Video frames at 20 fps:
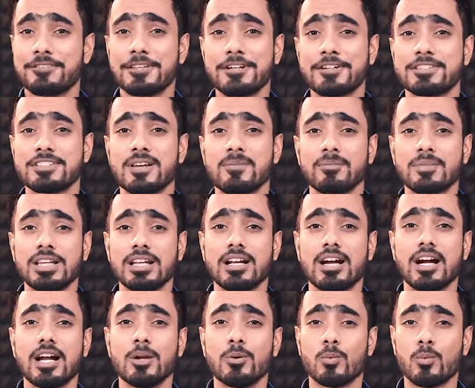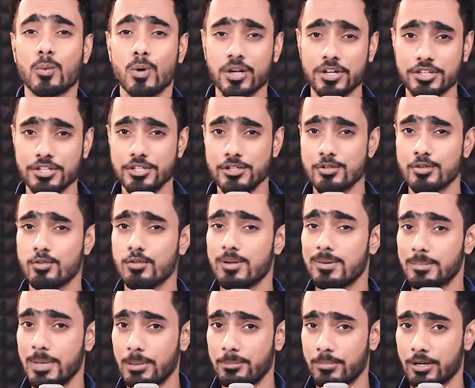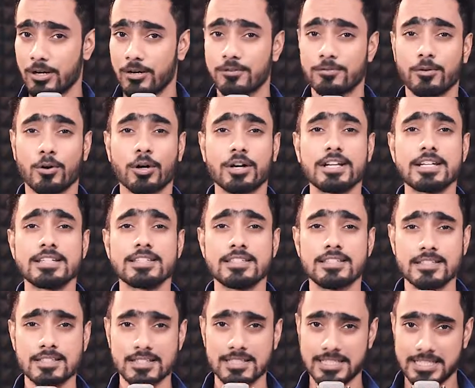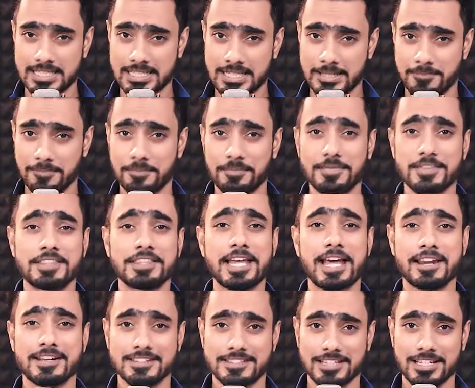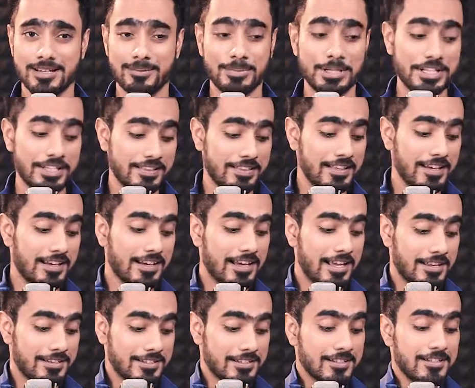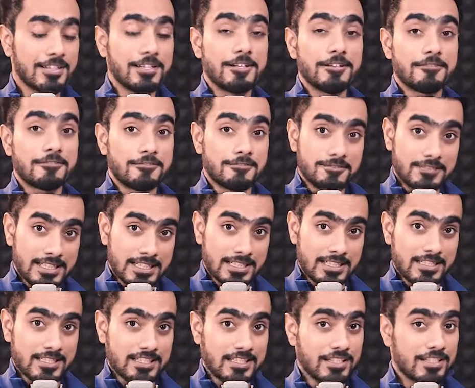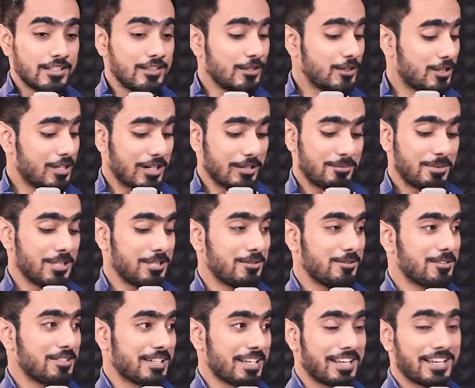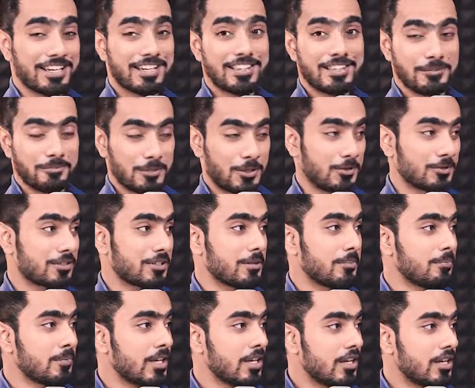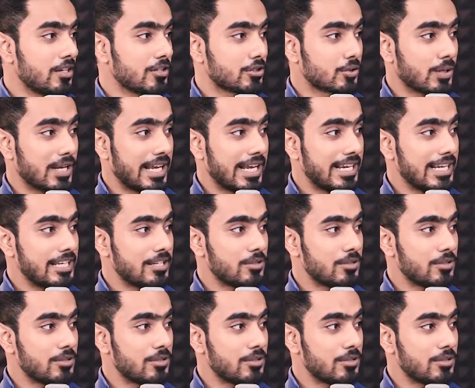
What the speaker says: there's something I want you to remember for eternity, that is going to be the letter V. You're going to be using it the most. So any